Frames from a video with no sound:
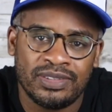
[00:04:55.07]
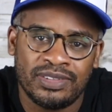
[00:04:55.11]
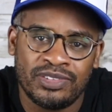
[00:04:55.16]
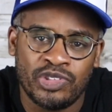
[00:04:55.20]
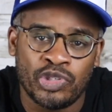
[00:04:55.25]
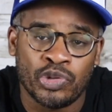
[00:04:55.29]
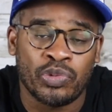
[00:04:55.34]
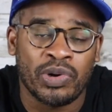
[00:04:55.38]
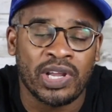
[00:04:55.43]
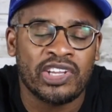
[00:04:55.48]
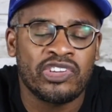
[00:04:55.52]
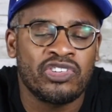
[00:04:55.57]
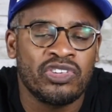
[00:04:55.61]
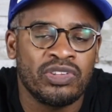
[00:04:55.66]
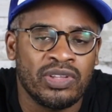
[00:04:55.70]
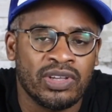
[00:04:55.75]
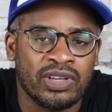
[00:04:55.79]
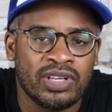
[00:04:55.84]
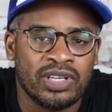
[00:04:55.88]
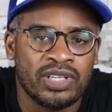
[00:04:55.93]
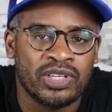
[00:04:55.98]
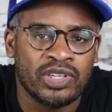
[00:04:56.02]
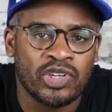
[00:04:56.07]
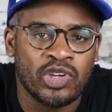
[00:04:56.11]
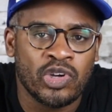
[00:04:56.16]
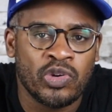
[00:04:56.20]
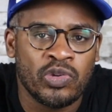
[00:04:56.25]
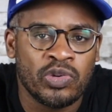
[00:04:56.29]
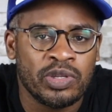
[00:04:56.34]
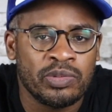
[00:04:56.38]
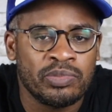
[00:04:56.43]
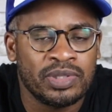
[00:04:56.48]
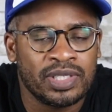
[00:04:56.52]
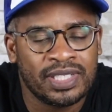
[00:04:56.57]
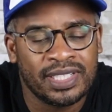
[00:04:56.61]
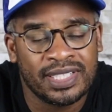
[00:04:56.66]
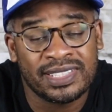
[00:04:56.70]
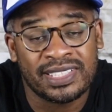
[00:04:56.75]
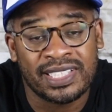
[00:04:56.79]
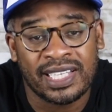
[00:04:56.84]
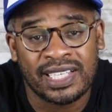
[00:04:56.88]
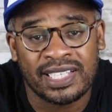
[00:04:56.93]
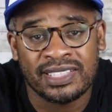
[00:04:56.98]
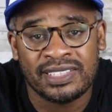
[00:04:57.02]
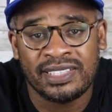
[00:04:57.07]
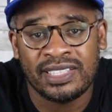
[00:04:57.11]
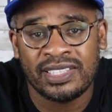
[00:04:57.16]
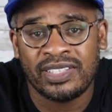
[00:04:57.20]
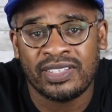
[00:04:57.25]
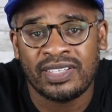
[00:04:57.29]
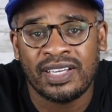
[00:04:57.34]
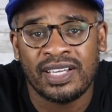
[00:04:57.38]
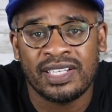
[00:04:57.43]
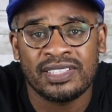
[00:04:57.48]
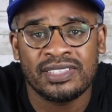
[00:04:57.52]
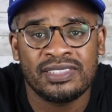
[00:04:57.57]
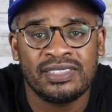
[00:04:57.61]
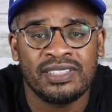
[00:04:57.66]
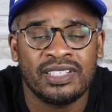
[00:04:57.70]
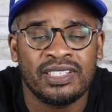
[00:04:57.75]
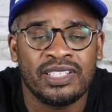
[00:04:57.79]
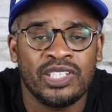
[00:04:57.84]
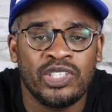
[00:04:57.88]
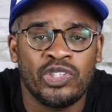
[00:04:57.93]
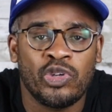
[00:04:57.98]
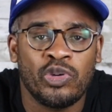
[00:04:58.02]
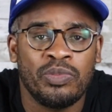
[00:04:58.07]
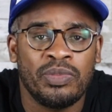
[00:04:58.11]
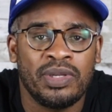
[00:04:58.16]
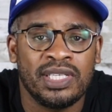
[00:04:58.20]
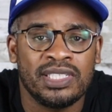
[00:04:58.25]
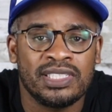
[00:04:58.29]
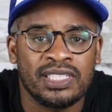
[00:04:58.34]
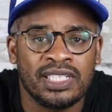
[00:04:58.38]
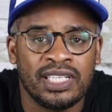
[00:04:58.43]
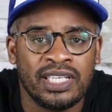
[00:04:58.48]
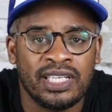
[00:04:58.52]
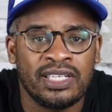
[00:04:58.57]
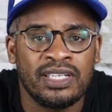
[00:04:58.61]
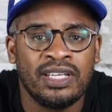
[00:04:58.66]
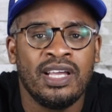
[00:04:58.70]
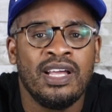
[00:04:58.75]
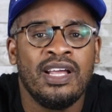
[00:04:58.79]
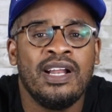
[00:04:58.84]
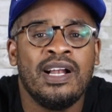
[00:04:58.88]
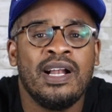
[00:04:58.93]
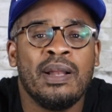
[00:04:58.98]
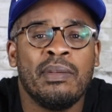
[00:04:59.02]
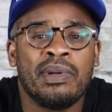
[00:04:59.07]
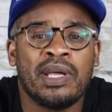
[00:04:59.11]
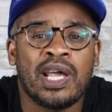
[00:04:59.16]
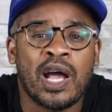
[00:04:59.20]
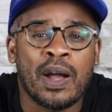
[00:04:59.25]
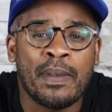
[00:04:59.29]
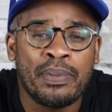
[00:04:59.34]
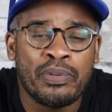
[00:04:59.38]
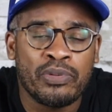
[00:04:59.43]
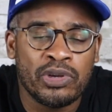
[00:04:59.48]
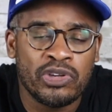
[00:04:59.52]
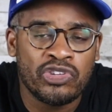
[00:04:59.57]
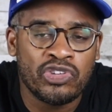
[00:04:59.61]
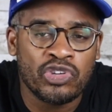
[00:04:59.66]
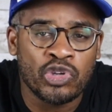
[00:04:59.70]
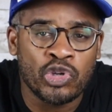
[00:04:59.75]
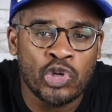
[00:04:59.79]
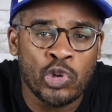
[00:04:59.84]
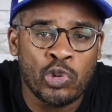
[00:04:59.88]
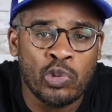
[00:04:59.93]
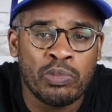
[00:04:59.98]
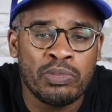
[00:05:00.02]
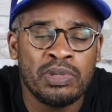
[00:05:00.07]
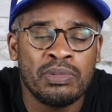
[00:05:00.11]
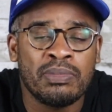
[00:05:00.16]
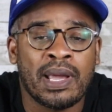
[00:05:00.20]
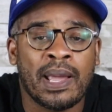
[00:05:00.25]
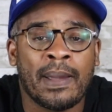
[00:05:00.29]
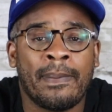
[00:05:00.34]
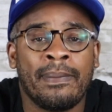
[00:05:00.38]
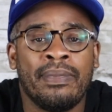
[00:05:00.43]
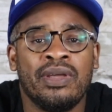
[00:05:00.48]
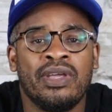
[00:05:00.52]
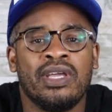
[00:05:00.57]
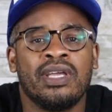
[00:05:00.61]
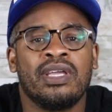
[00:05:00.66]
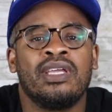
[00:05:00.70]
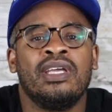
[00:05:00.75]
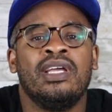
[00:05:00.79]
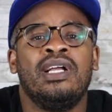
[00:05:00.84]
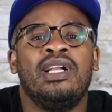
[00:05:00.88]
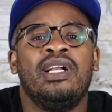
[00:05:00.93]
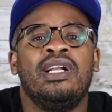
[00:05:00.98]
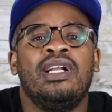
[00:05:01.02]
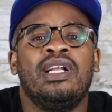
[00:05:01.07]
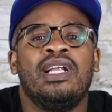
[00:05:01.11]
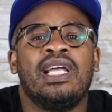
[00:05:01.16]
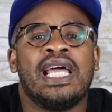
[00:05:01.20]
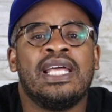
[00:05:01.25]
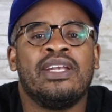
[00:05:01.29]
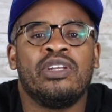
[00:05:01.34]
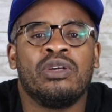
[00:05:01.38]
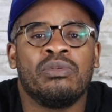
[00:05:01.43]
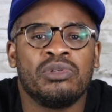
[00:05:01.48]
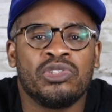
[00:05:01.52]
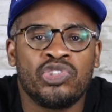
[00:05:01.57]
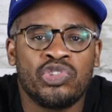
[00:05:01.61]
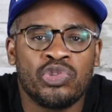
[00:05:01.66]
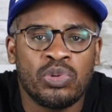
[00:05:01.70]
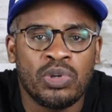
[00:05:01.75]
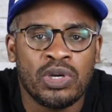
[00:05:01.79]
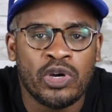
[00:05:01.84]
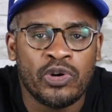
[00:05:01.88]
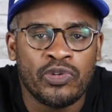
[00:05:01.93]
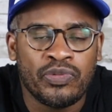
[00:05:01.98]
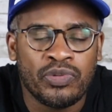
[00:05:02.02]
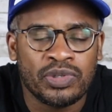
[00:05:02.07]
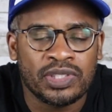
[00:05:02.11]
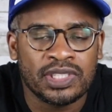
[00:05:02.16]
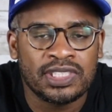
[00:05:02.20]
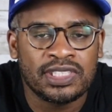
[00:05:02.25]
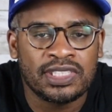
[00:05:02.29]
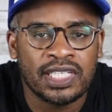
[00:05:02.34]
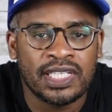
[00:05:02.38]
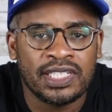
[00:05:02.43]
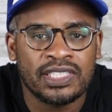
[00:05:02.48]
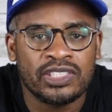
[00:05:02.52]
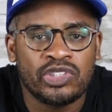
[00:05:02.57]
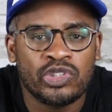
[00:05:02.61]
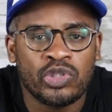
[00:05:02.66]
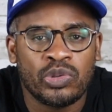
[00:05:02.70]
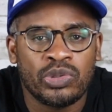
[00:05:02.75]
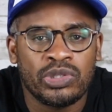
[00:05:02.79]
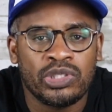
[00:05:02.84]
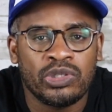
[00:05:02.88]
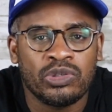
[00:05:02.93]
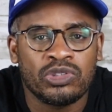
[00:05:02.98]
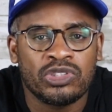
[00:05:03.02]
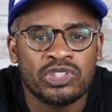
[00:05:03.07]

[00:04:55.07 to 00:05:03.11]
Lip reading: direction they're going to go in because, like I said, they're kind of stuck in no man's land. But Alperen Sengun will be my pick at number 12 for the San Antonio